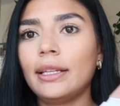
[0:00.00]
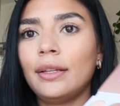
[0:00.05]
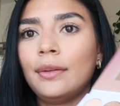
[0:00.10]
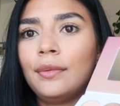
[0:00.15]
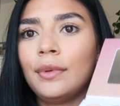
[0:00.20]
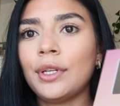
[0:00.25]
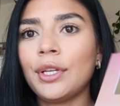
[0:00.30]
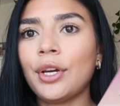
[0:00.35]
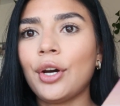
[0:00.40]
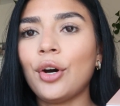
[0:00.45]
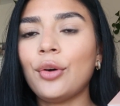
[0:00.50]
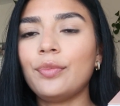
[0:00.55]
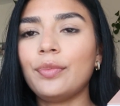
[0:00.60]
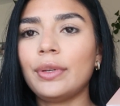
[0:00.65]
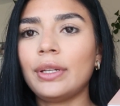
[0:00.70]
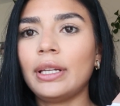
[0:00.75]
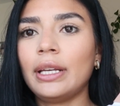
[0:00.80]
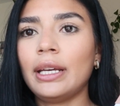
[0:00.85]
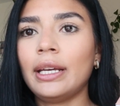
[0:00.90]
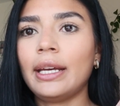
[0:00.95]
then when you
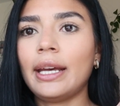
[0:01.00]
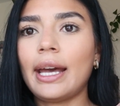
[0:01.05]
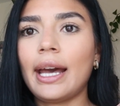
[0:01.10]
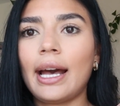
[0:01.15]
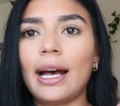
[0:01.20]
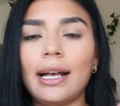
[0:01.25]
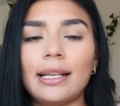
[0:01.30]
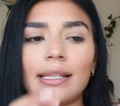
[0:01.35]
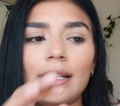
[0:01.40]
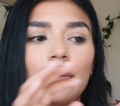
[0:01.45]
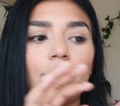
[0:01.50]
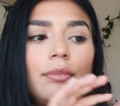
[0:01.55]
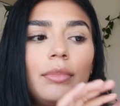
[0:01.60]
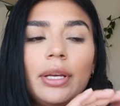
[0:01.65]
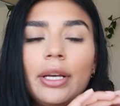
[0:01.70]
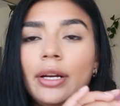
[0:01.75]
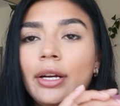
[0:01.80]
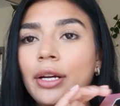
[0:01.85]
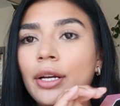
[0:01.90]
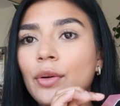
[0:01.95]
open it, it has a
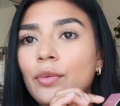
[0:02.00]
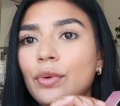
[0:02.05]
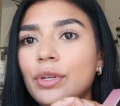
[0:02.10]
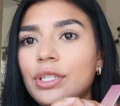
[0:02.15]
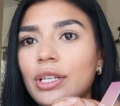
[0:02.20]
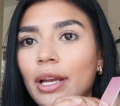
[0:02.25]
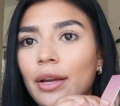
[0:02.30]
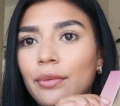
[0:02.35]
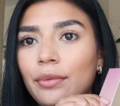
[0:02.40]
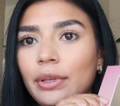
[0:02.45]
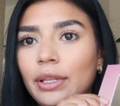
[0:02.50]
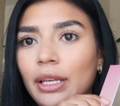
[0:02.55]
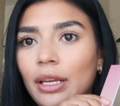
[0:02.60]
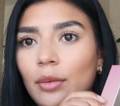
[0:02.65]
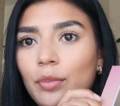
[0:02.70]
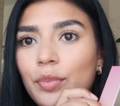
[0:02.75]
mirror, which I really